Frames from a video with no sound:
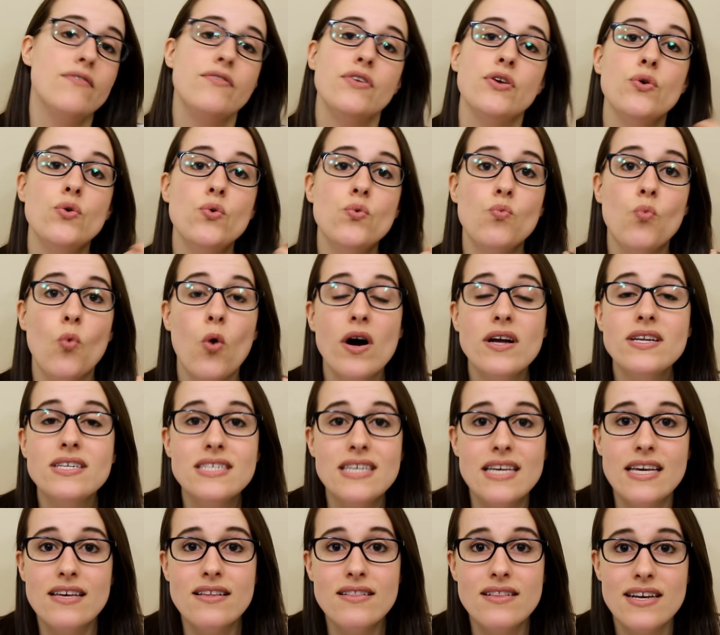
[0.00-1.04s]
if you want
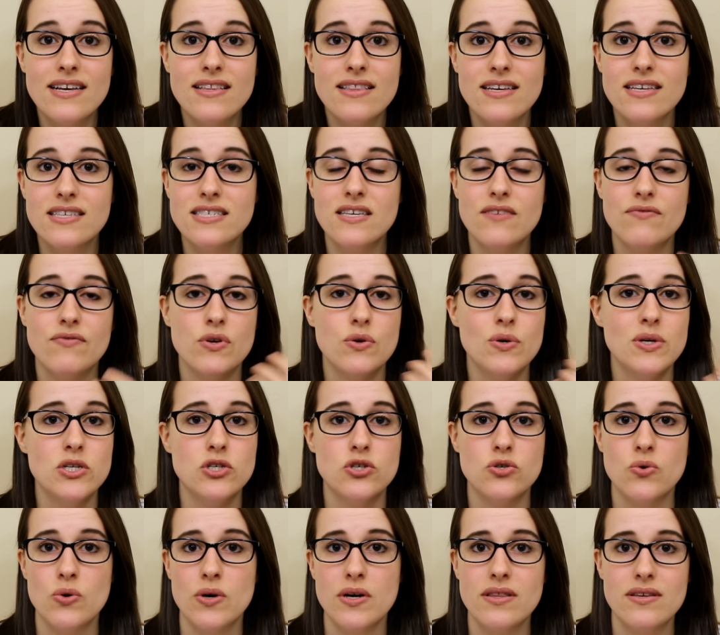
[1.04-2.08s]
to eat like this, if you
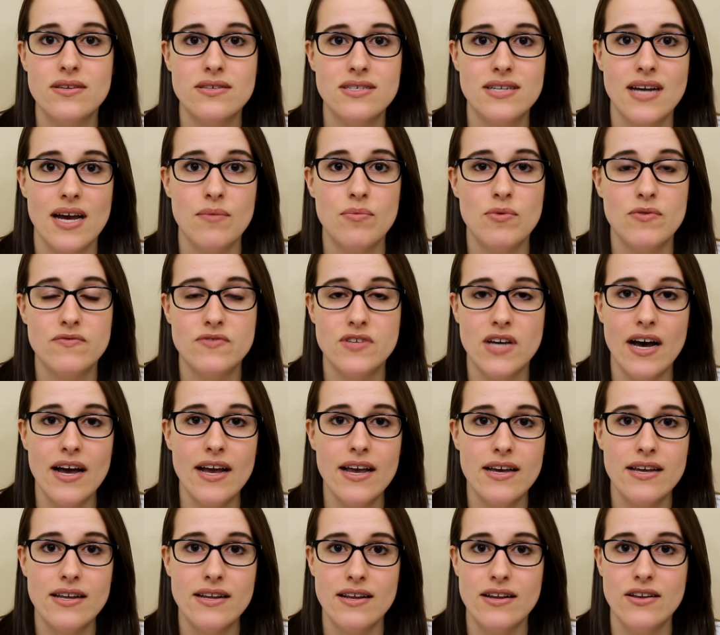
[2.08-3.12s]
enjoy this type of
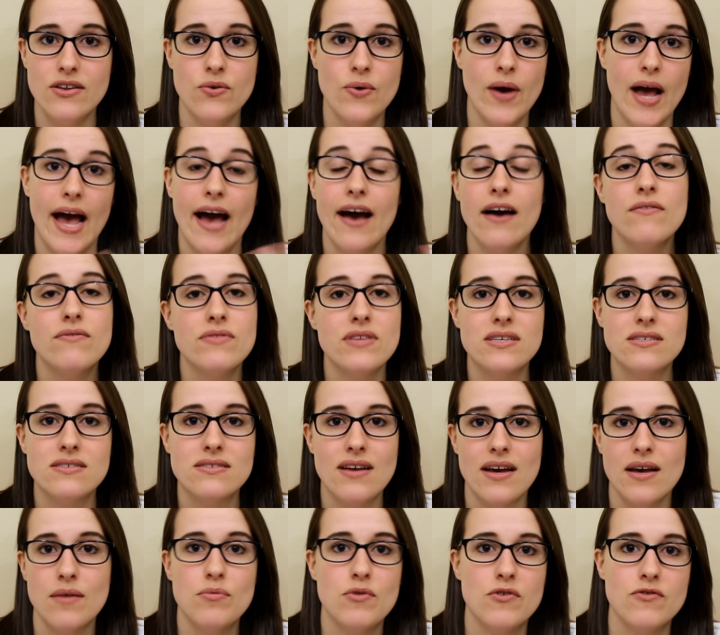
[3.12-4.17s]
diet and you have this
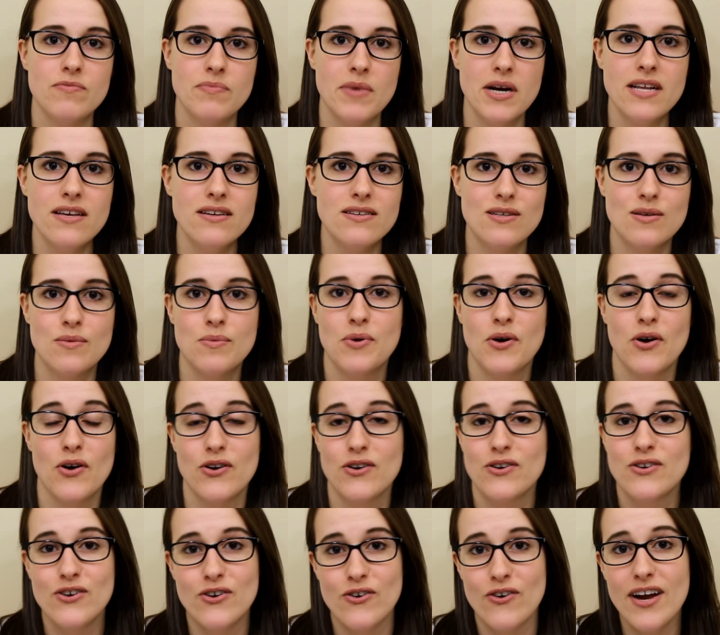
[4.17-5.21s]
type of money to
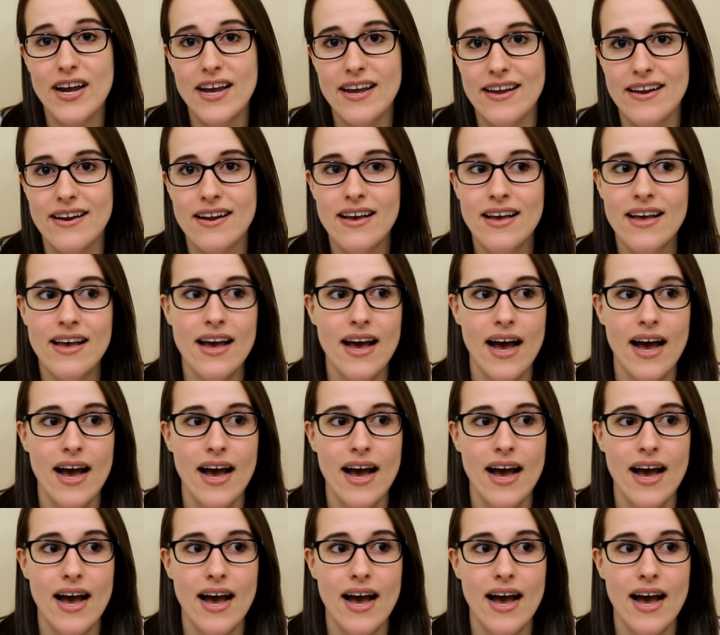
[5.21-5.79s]
burn, great.